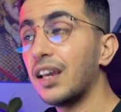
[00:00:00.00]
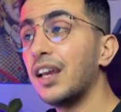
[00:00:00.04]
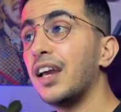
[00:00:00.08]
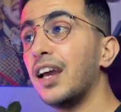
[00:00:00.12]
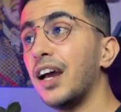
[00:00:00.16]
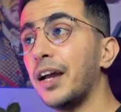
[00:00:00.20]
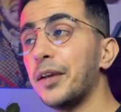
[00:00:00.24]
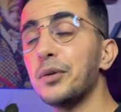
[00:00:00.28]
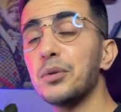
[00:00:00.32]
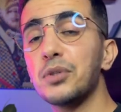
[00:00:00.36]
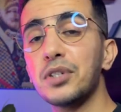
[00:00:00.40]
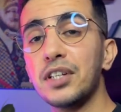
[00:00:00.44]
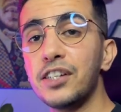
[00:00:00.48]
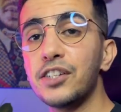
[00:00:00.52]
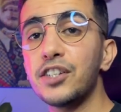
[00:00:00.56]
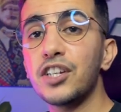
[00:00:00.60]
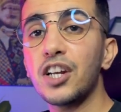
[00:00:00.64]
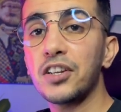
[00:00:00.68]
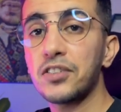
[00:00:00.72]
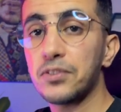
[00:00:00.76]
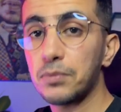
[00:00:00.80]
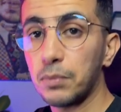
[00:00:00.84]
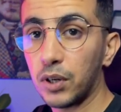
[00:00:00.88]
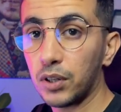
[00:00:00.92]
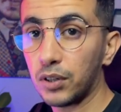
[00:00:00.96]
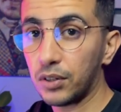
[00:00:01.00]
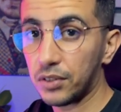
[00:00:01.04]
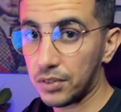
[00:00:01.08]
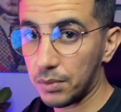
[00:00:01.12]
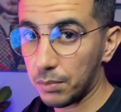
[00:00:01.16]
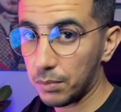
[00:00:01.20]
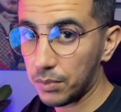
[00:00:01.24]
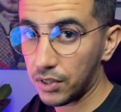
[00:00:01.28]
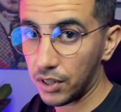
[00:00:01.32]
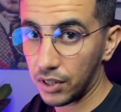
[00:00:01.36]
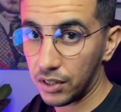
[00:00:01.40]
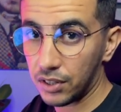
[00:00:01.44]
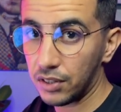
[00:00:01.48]
I usually share small
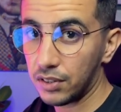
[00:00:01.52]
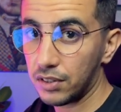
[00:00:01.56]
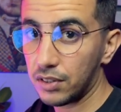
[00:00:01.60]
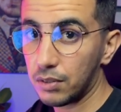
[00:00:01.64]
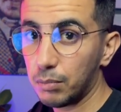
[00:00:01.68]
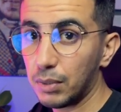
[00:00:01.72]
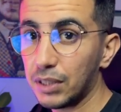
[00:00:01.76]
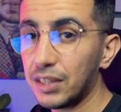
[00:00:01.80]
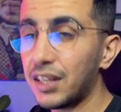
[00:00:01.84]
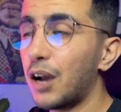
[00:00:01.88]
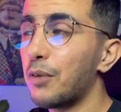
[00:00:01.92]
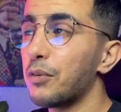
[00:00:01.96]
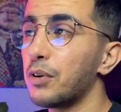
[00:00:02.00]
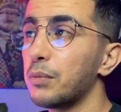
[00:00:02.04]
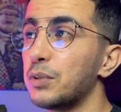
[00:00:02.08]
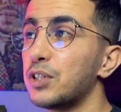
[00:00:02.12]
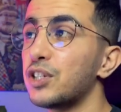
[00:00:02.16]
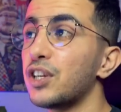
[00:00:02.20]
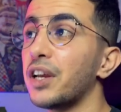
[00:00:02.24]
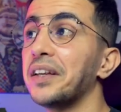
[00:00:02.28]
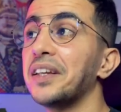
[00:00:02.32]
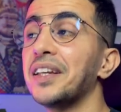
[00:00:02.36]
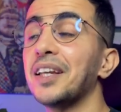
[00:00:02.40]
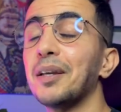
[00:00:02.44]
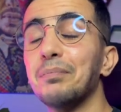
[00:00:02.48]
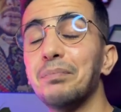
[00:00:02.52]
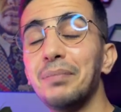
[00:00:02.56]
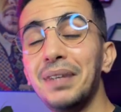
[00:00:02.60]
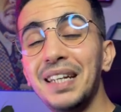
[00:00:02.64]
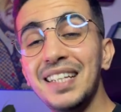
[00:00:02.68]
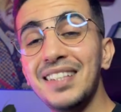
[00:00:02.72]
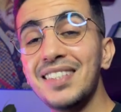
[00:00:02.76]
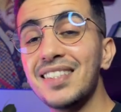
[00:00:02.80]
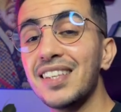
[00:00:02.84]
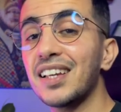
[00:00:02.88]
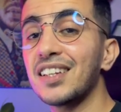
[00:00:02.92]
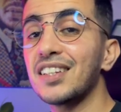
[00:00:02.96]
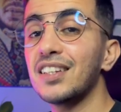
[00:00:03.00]
customizations, but now I'll be sharing complete
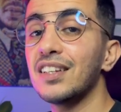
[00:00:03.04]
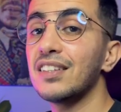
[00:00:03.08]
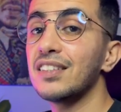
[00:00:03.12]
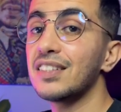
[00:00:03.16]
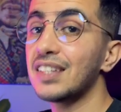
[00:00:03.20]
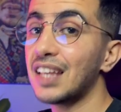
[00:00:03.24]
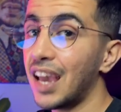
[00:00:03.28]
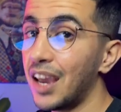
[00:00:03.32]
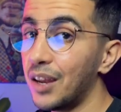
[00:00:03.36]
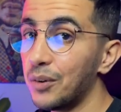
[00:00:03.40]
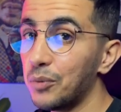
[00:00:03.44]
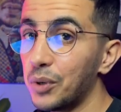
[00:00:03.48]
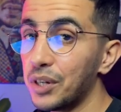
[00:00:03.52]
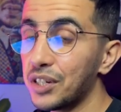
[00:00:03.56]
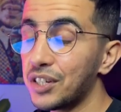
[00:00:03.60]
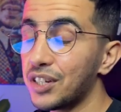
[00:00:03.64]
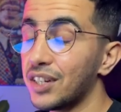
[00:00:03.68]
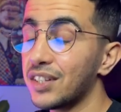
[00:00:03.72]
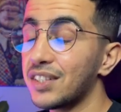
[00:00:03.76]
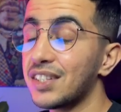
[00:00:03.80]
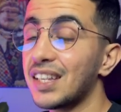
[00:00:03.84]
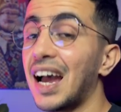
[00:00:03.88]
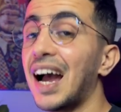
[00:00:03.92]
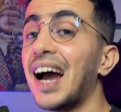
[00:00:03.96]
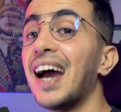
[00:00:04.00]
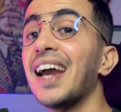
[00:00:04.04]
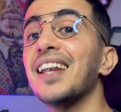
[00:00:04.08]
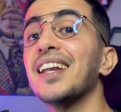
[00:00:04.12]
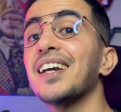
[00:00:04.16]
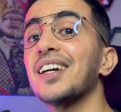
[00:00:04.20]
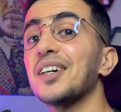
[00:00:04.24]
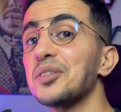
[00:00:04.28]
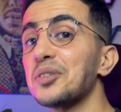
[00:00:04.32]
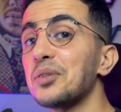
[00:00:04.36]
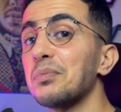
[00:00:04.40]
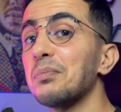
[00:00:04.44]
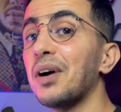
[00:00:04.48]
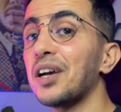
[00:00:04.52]
sections and widgets, highly
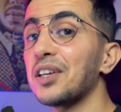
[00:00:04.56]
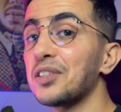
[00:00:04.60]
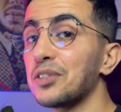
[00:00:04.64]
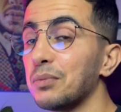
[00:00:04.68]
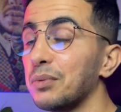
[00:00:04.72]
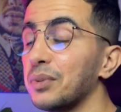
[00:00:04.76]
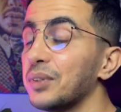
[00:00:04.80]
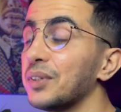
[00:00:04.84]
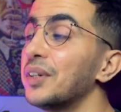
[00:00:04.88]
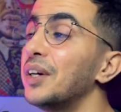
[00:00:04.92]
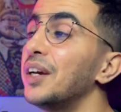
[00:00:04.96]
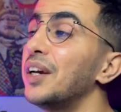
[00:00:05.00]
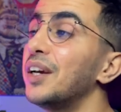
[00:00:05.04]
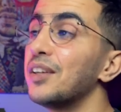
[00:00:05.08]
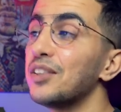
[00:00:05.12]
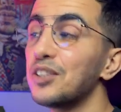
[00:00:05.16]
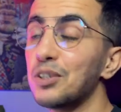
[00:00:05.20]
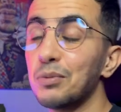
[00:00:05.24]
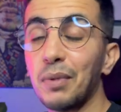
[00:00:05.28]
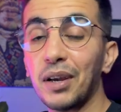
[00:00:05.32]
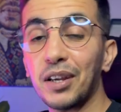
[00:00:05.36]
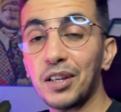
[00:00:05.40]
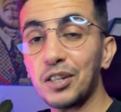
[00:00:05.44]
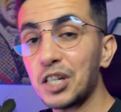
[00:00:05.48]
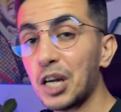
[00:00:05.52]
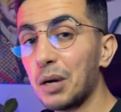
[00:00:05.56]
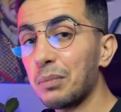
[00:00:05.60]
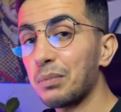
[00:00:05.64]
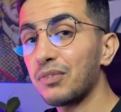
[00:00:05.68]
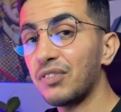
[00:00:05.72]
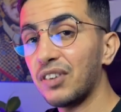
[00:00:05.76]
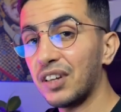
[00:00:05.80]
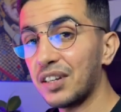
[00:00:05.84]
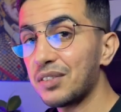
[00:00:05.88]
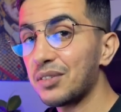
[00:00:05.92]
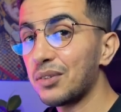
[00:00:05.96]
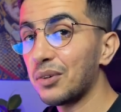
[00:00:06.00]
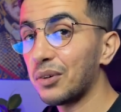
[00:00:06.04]
customizable, to make a
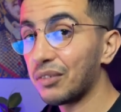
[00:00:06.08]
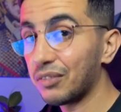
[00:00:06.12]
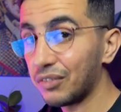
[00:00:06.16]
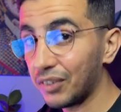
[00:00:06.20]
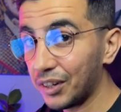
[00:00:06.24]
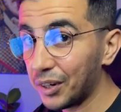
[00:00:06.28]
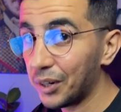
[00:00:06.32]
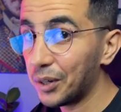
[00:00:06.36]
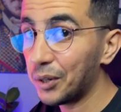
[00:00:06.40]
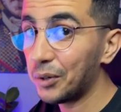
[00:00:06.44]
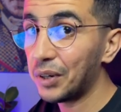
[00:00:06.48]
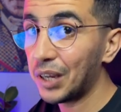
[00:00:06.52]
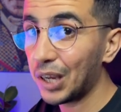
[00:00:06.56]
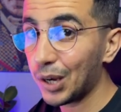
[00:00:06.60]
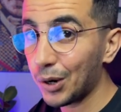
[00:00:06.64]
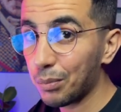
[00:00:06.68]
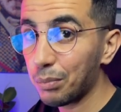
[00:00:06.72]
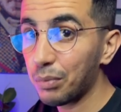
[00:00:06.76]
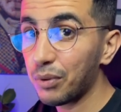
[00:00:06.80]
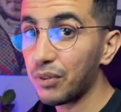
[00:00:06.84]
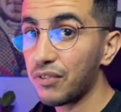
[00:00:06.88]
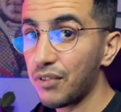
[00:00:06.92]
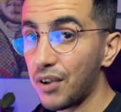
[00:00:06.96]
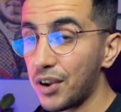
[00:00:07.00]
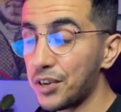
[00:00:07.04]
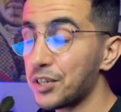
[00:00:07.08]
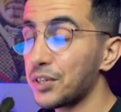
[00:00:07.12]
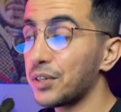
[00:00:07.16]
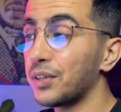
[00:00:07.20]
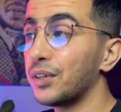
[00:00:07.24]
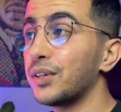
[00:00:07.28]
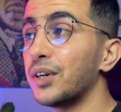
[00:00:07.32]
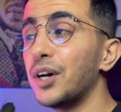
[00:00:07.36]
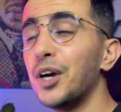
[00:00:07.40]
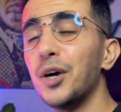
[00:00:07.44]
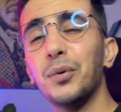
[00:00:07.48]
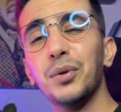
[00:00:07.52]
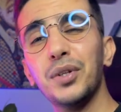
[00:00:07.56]
Shopify store very unique and
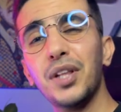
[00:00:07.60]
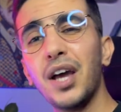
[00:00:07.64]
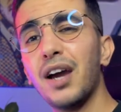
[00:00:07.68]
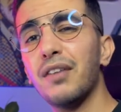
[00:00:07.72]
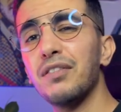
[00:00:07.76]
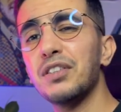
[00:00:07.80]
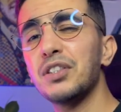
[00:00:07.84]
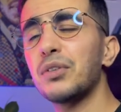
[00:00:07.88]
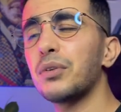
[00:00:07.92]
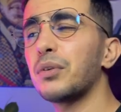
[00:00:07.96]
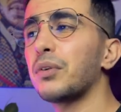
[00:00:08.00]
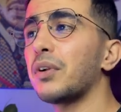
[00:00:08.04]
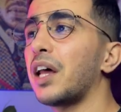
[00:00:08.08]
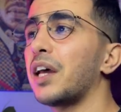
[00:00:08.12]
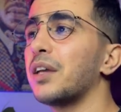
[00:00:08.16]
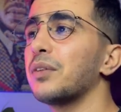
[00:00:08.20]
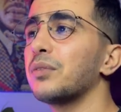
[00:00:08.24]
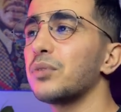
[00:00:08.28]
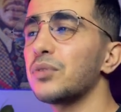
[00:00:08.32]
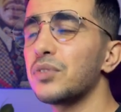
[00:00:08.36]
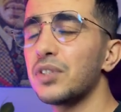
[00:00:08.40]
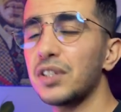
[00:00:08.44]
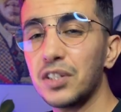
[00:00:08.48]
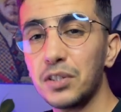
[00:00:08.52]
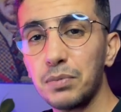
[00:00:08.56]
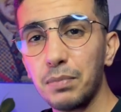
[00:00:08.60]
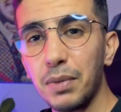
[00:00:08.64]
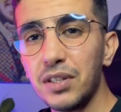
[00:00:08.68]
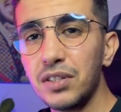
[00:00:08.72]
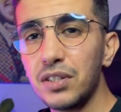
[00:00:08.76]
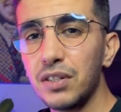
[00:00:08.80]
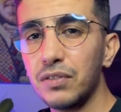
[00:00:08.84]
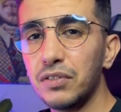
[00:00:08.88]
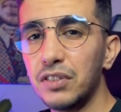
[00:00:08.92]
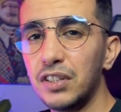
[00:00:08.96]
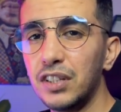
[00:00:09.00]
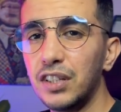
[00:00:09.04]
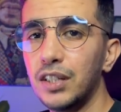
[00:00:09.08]
professional without having to rely on those expensive
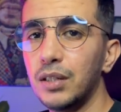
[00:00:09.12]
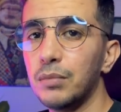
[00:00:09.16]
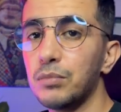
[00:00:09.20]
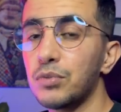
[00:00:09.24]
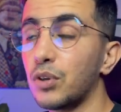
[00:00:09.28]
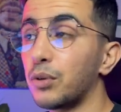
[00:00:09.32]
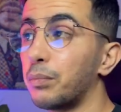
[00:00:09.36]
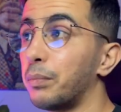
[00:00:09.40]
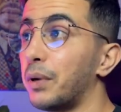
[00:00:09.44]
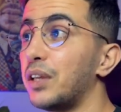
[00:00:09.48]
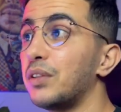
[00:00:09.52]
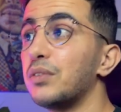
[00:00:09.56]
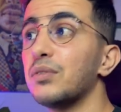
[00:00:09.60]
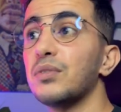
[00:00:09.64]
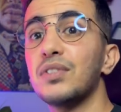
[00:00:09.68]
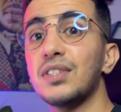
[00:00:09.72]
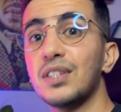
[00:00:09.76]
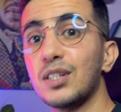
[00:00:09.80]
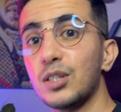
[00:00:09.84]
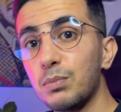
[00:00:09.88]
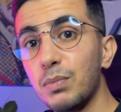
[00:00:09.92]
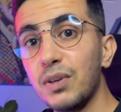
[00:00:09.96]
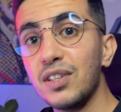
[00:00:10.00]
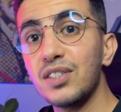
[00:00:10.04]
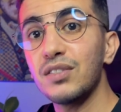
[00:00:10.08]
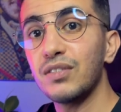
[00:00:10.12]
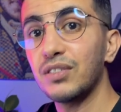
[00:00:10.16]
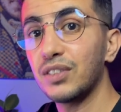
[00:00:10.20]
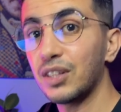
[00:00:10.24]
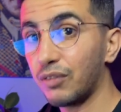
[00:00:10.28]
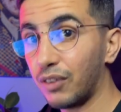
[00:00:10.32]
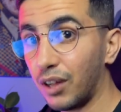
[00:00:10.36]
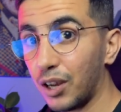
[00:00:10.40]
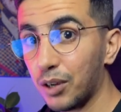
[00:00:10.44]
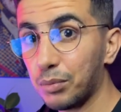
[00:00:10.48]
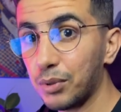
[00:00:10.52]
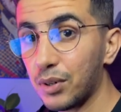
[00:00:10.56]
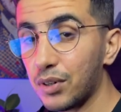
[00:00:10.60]
teams or paying those expensive
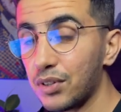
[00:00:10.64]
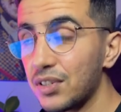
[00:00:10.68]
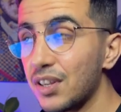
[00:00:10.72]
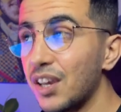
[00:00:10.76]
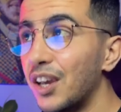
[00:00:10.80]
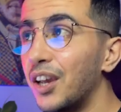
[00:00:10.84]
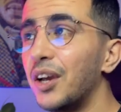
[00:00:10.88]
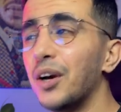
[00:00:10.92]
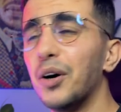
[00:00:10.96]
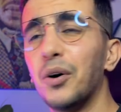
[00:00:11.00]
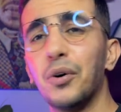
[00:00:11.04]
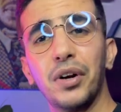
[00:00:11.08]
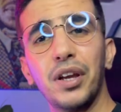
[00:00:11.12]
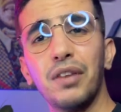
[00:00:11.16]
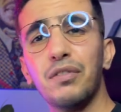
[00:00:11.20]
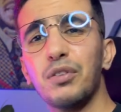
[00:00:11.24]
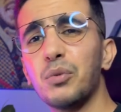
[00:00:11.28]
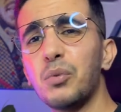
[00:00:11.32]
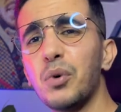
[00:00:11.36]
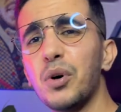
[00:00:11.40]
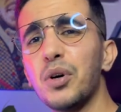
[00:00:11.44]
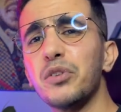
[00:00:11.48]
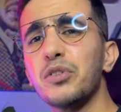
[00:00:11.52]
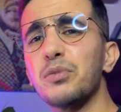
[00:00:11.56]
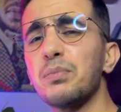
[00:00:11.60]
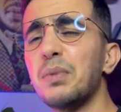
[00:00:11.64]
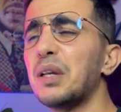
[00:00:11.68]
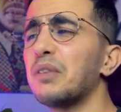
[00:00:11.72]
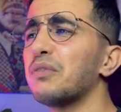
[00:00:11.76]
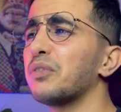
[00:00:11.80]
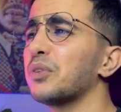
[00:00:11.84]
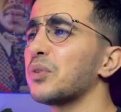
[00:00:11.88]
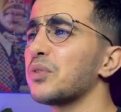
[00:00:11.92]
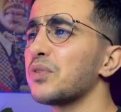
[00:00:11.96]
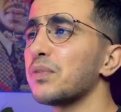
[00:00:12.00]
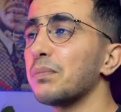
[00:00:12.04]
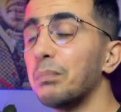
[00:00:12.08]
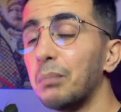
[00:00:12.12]
developers, or even worse, paying for
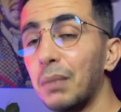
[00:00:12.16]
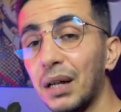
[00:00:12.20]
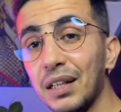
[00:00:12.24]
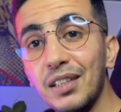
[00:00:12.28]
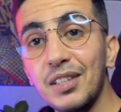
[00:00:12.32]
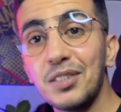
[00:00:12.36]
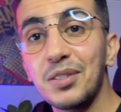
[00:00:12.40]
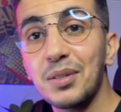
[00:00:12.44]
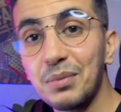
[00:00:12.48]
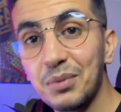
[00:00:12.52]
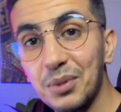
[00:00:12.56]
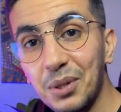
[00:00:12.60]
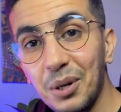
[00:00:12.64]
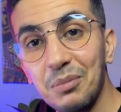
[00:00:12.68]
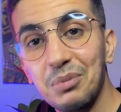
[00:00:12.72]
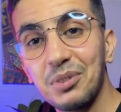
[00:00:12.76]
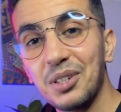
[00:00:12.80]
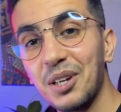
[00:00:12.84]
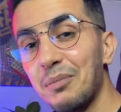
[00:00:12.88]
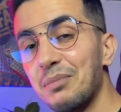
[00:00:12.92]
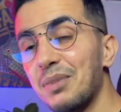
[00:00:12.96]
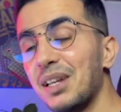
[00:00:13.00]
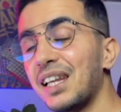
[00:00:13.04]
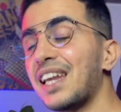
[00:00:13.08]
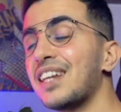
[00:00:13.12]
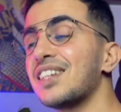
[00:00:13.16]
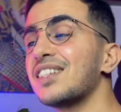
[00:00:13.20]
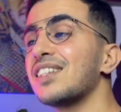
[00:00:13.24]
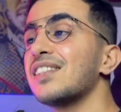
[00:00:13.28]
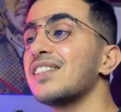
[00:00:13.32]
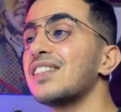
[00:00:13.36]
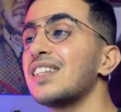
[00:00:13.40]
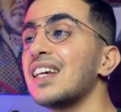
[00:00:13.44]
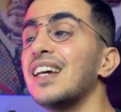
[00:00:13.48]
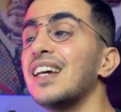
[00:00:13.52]
those monthly subscription applications